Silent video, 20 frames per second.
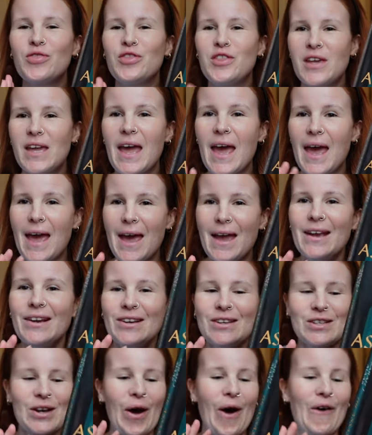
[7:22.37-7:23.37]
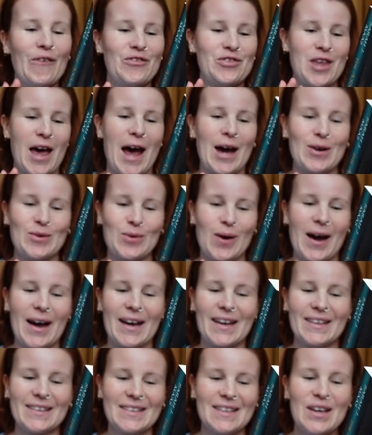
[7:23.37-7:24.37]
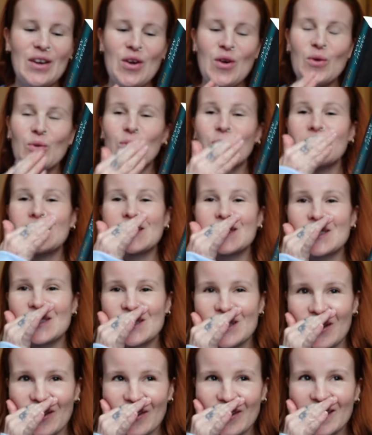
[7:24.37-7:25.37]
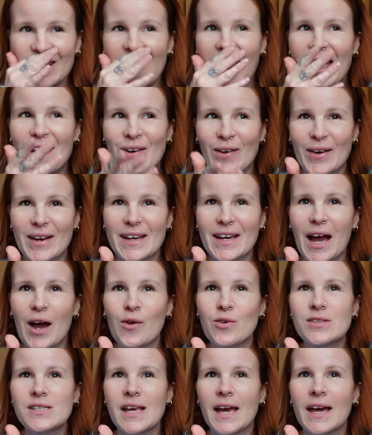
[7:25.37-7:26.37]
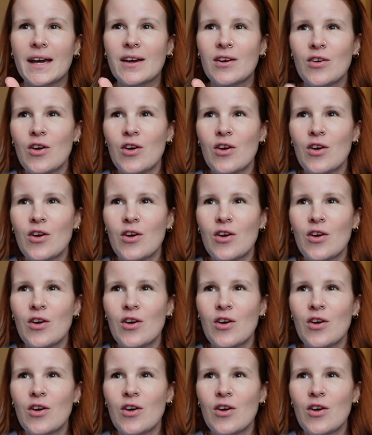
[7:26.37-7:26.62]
the end of that one was so chaotic. I was like,